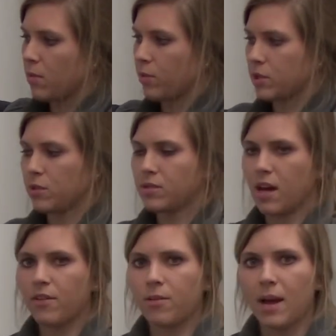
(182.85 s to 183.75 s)
We will use
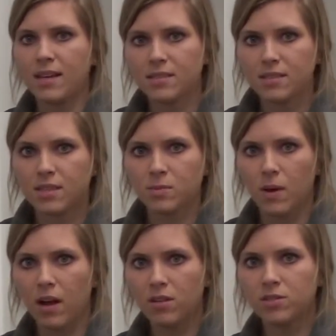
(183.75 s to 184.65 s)
other masses as
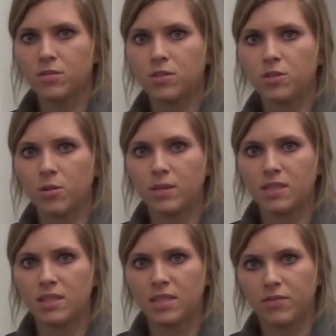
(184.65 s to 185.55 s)
well to
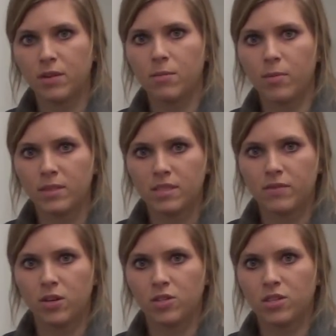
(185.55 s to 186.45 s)
determine the different moments
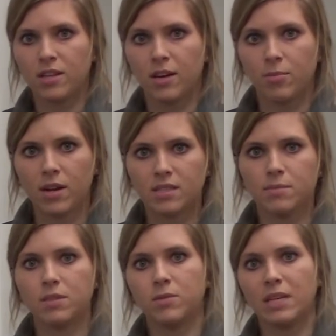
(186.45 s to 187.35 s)
of inertia that are
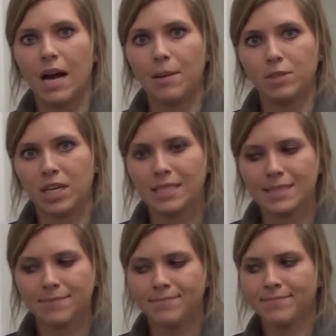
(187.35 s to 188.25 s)
present between
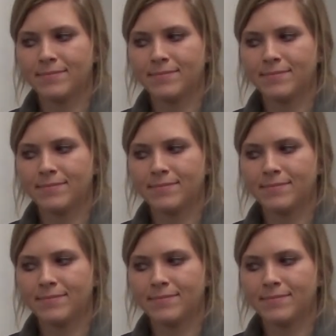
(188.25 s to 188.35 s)
objects.